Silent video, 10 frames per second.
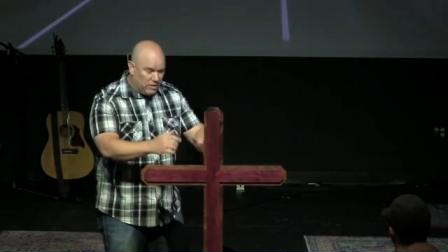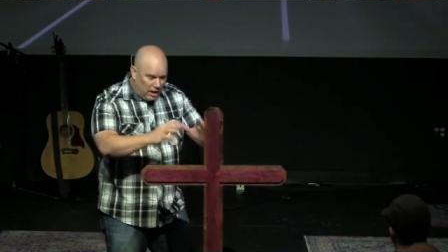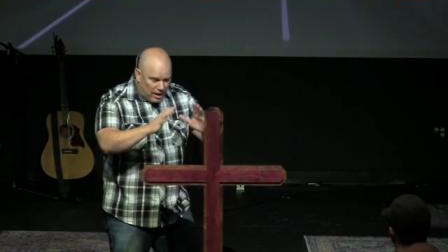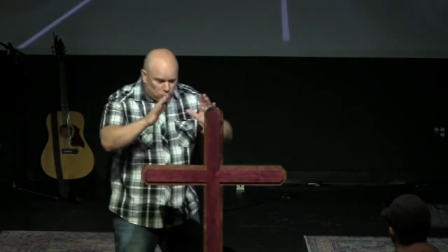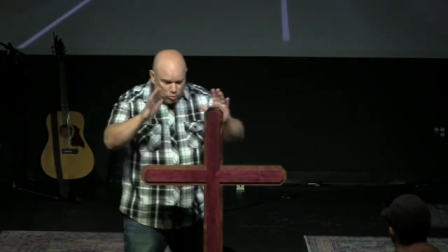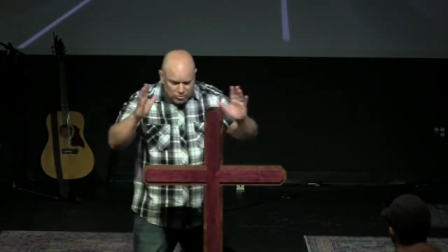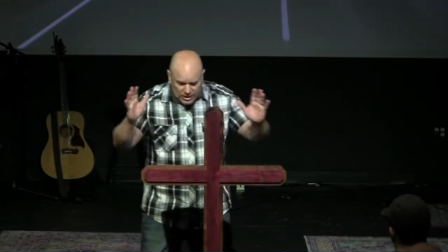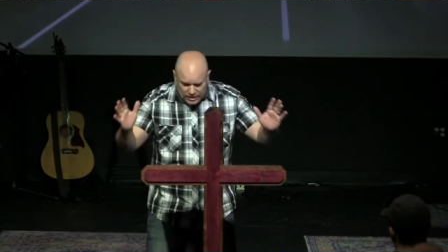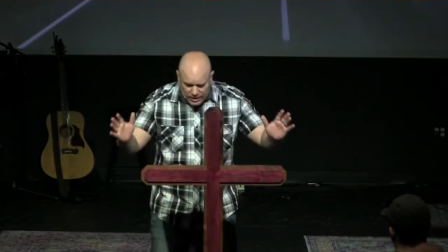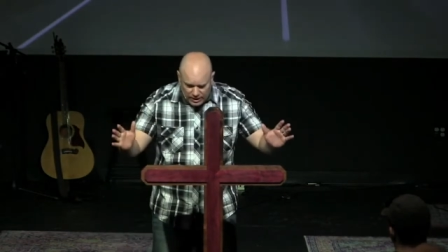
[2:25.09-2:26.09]
God will
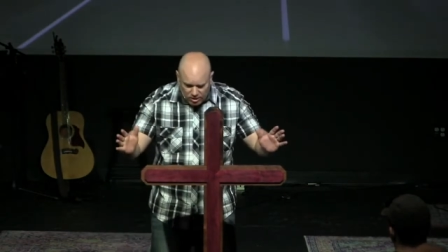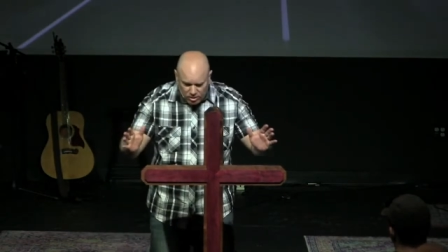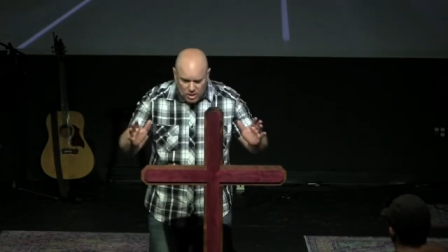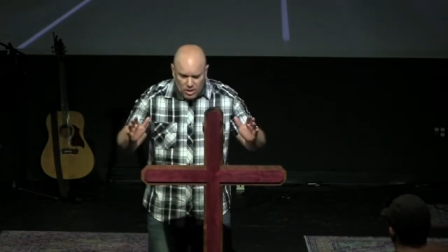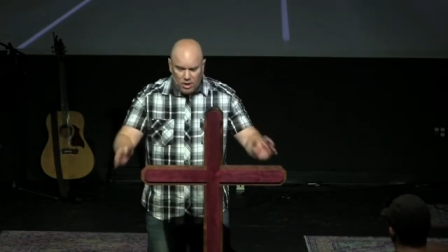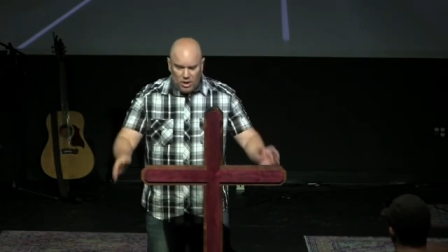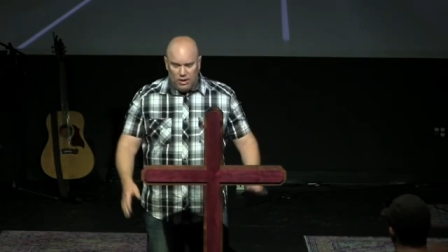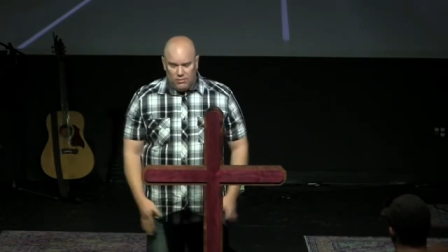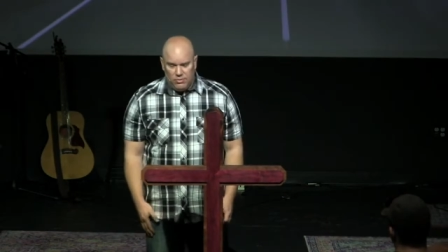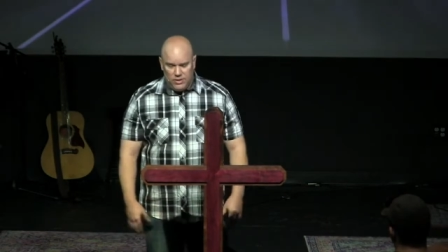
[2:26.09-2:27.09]
take care
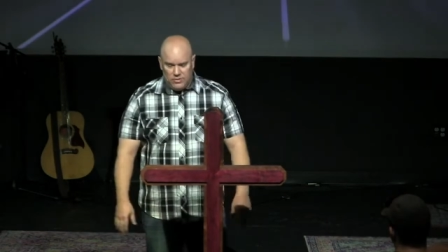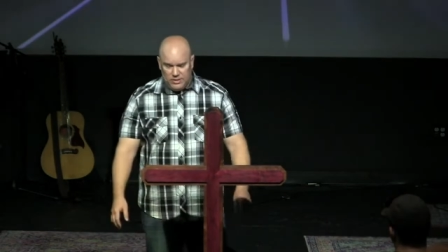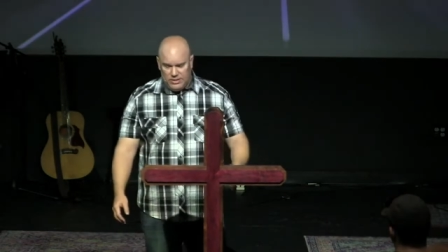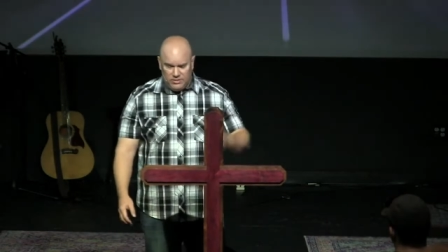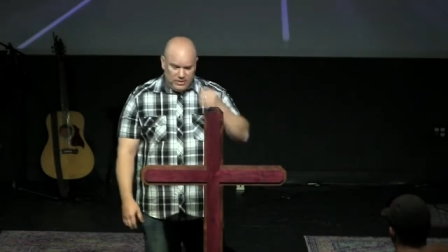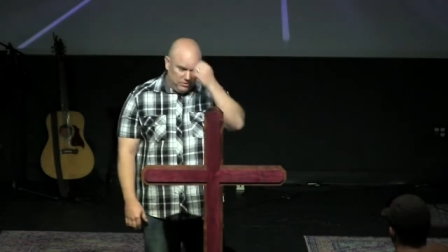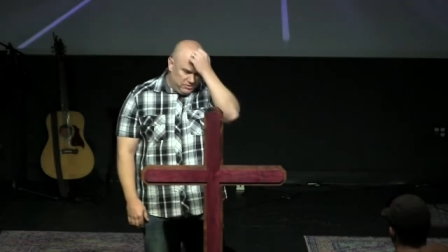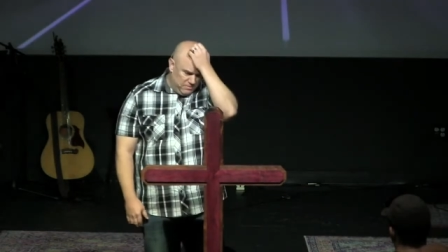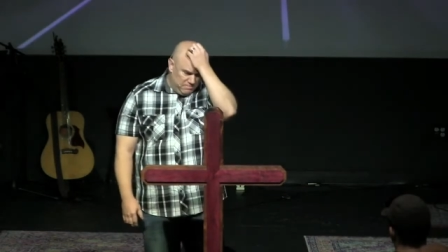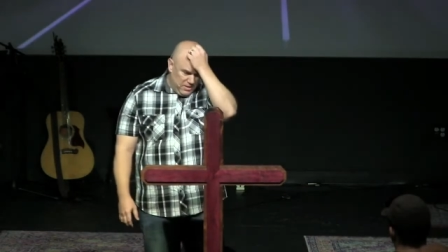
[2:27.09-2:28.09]
of the details.